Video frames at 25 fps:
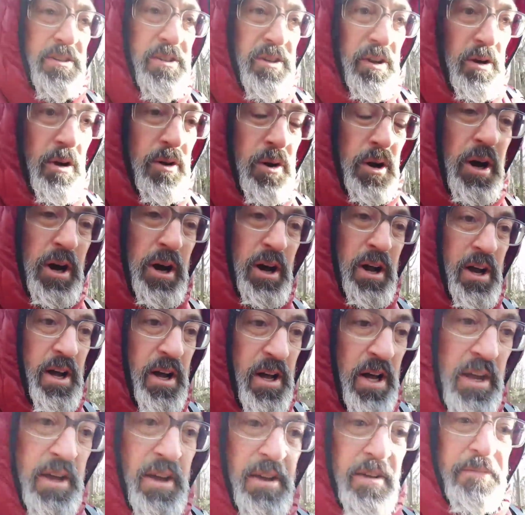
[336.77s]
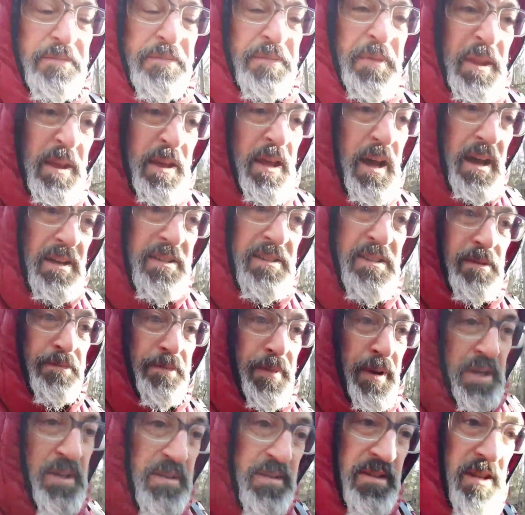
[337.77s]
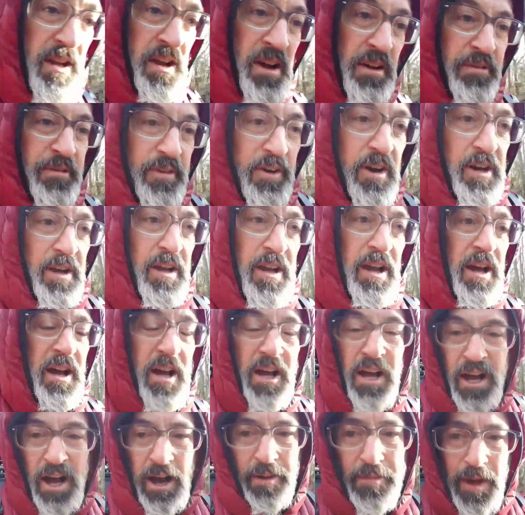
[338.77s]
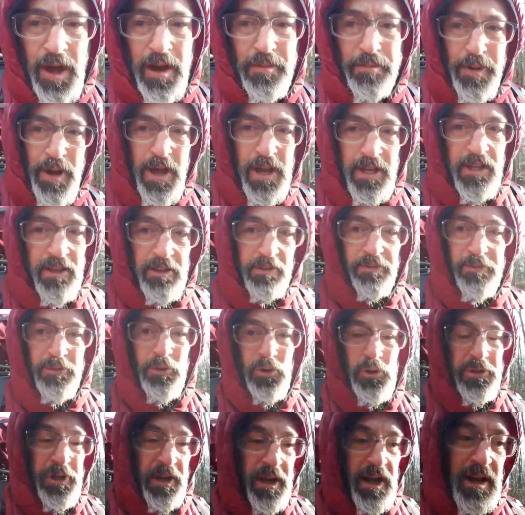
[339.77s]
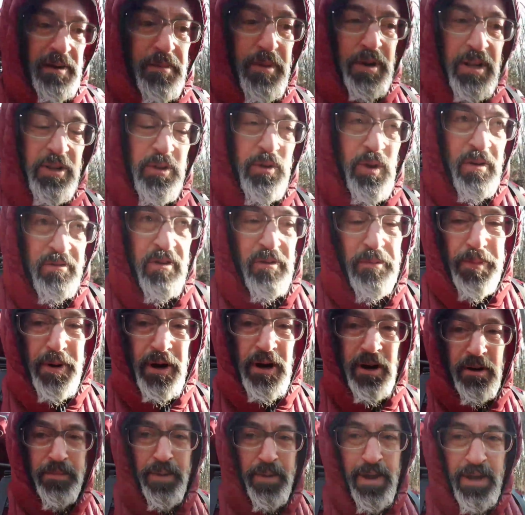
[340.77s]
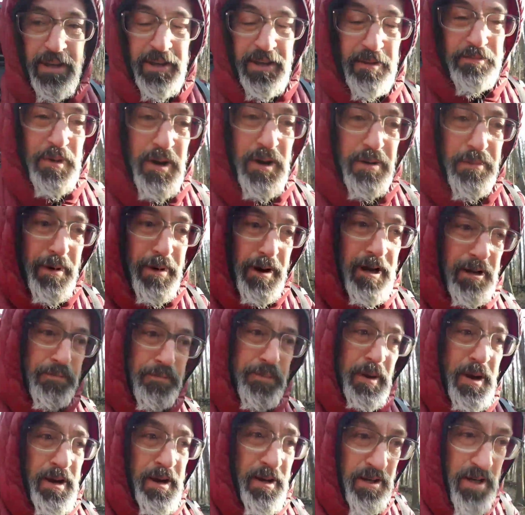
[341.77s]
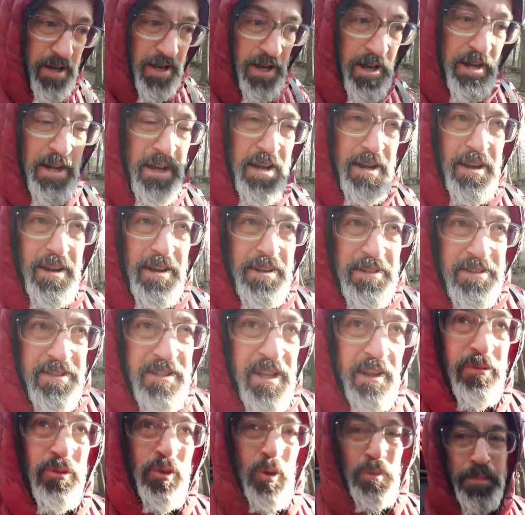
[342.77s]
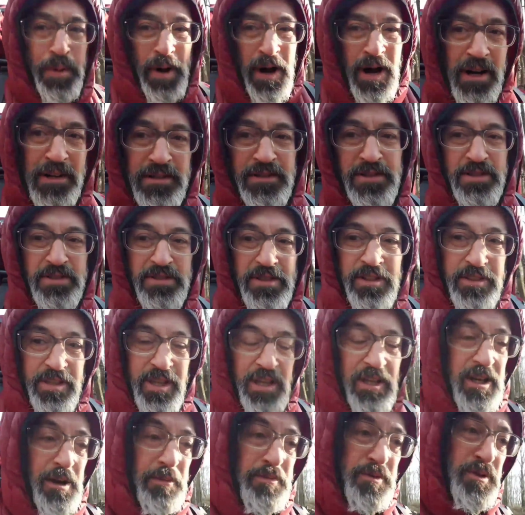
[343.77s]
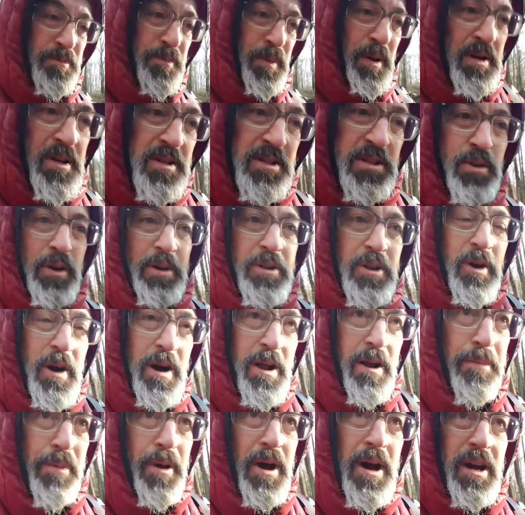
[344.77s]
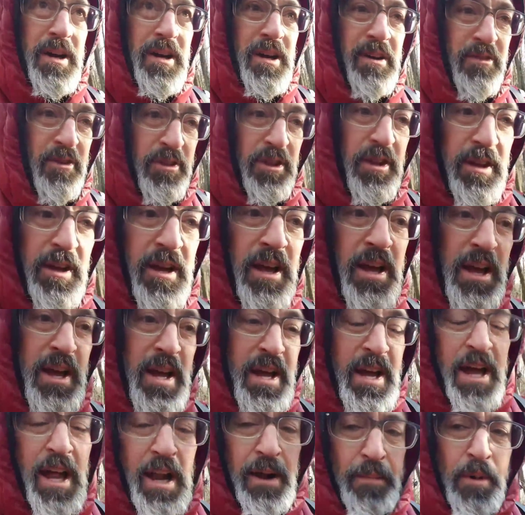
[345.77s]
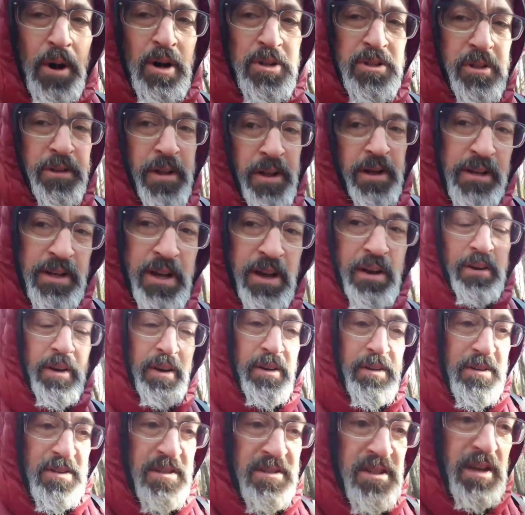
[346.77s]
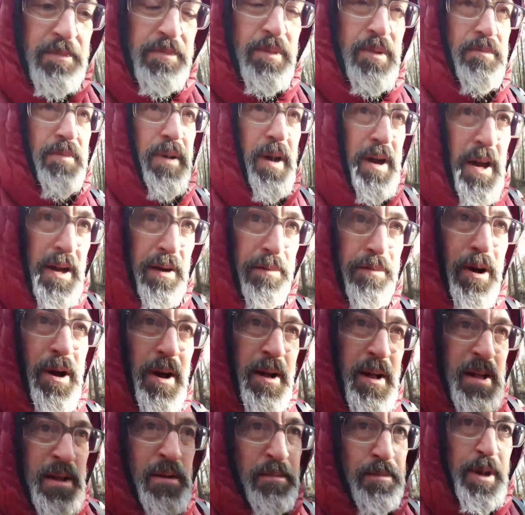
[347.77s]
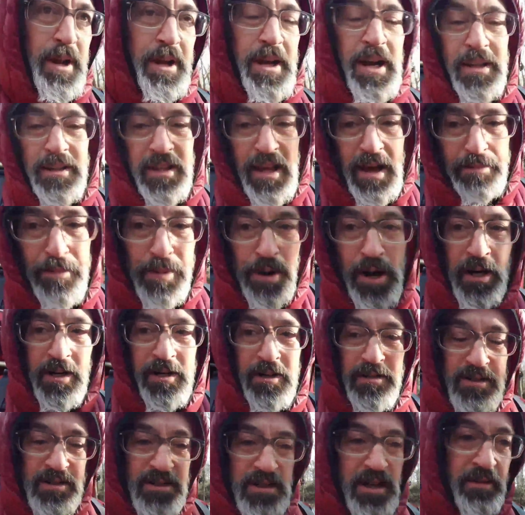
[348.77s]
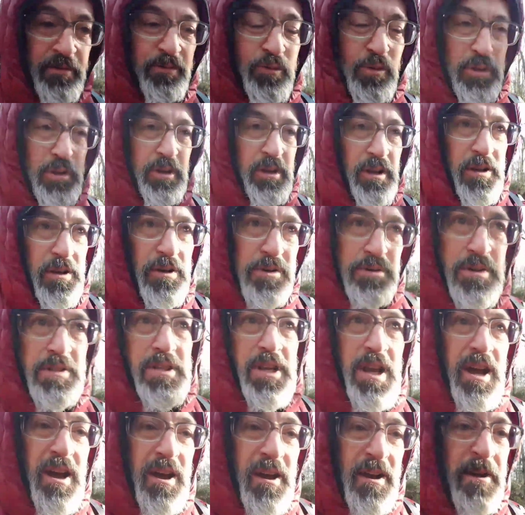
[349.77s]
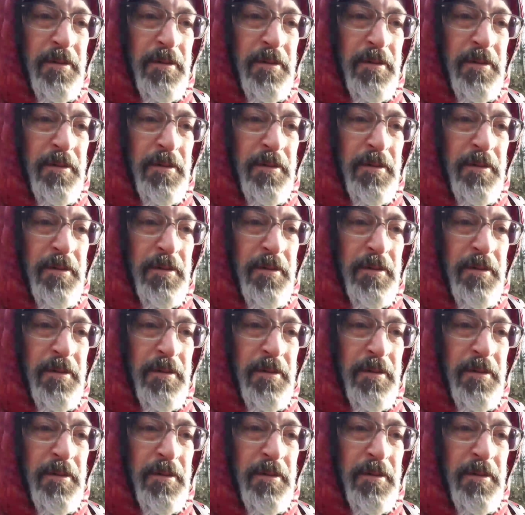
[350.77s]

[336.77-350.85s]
So that's the big stuff. I'm not packing food today, but I do have a bear bag in my backpack stuffed with boxes to take up space, so I know how to pack everything. And I'm also not carrying the sleeping bag, but I got that pocket stuffed with clothes